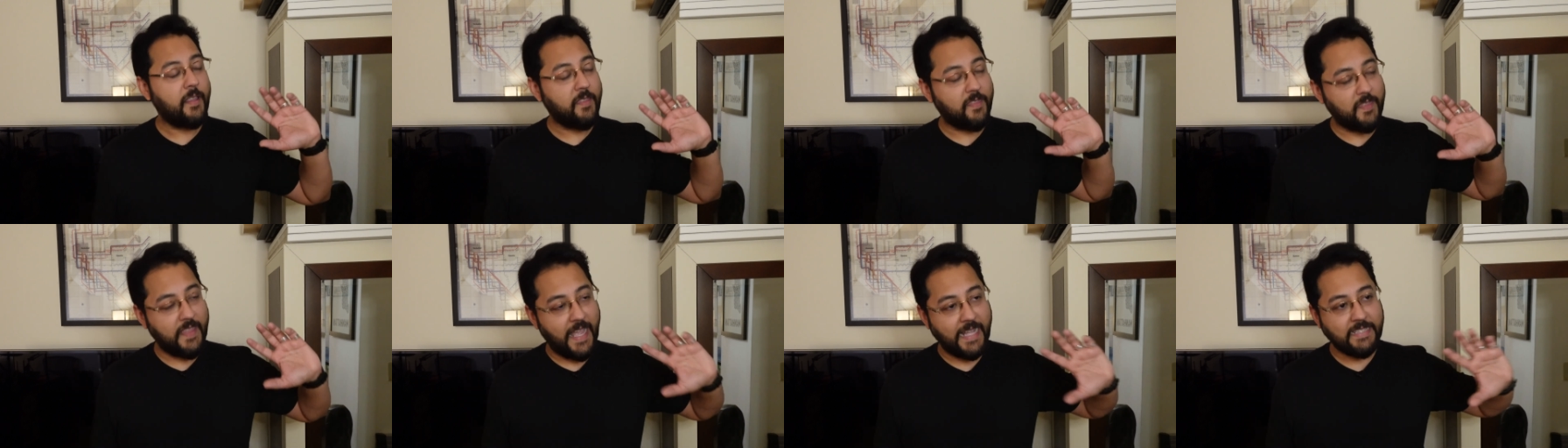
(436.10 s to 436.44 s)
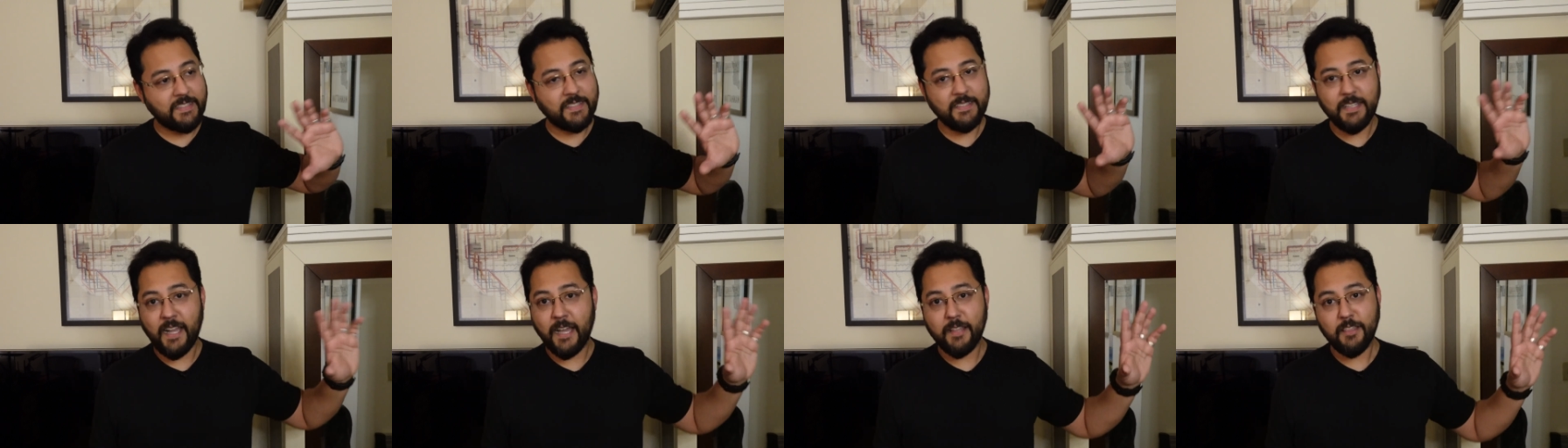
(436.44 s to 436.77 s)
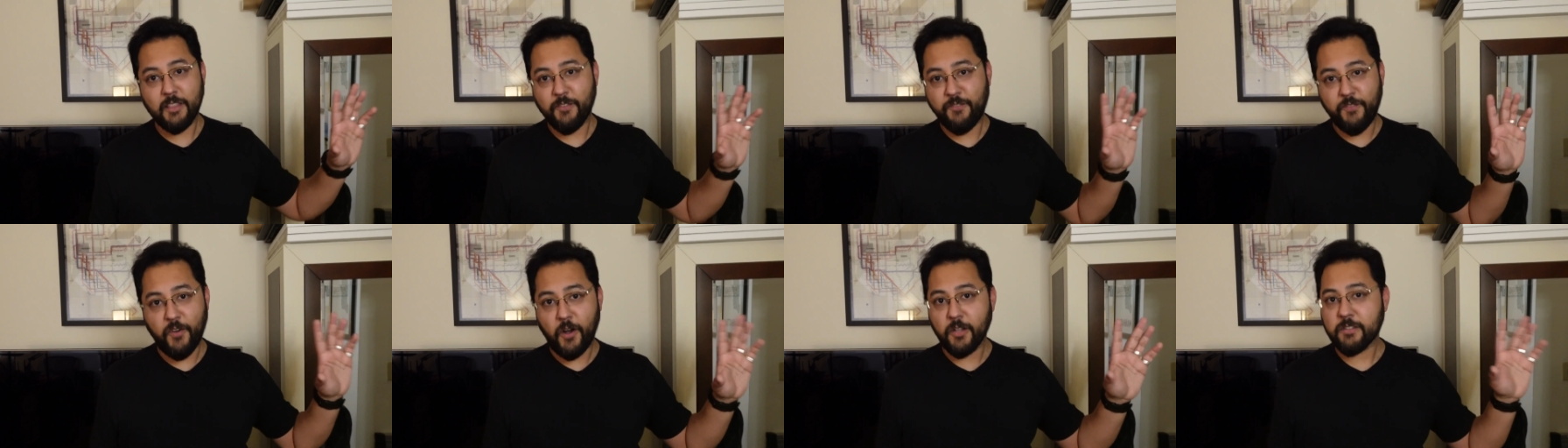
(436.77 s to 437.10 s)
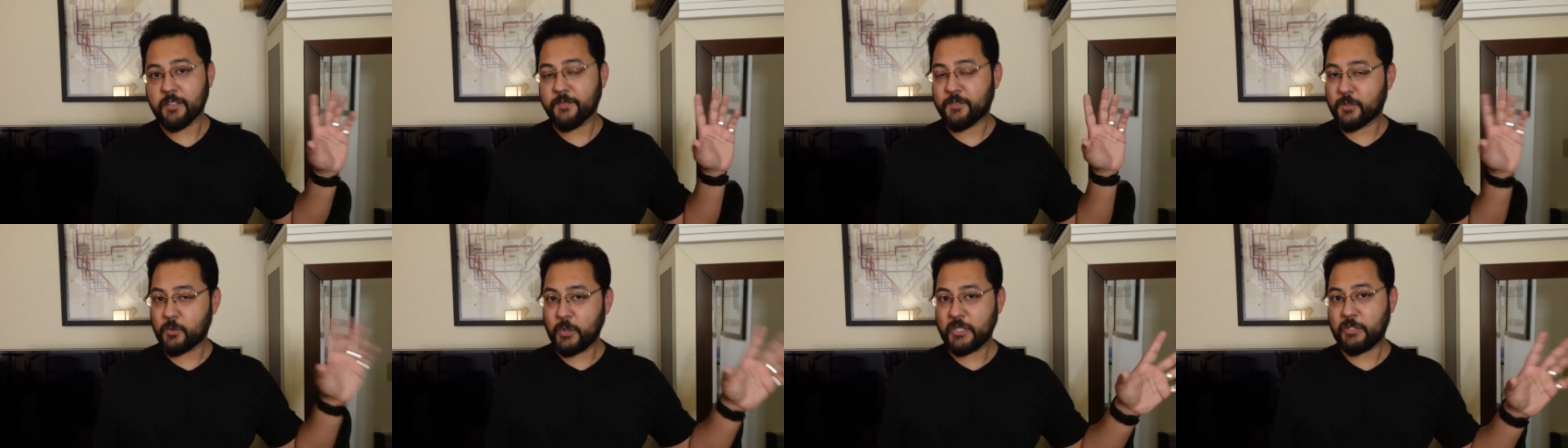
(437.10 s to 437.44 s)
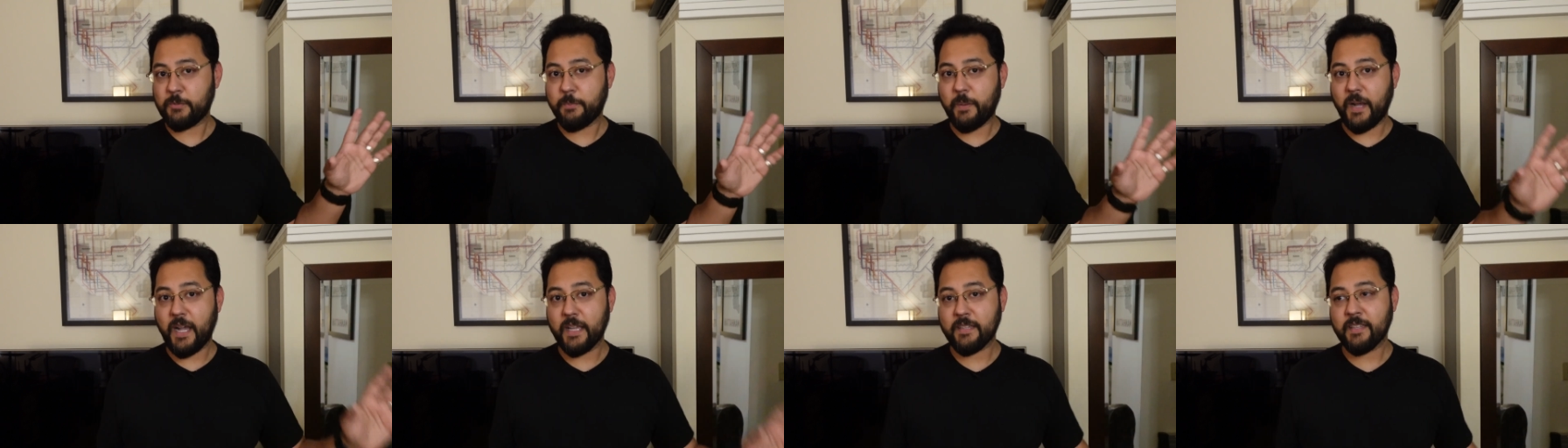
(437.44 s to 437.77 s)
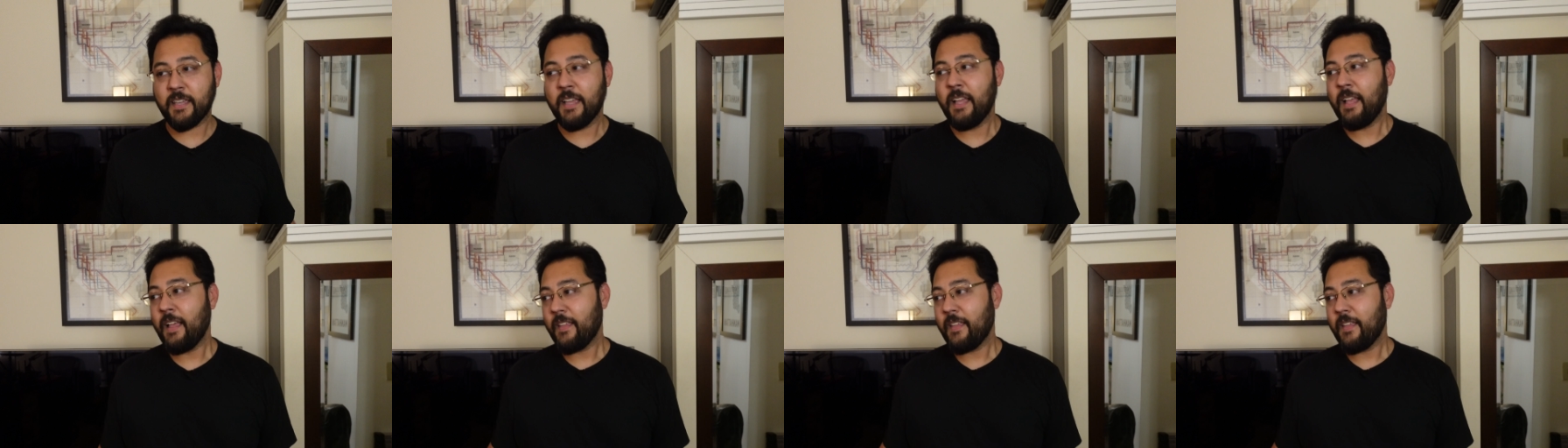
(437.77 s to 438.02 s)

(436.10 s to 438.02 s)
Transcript: That's not the fault of SwitchBot.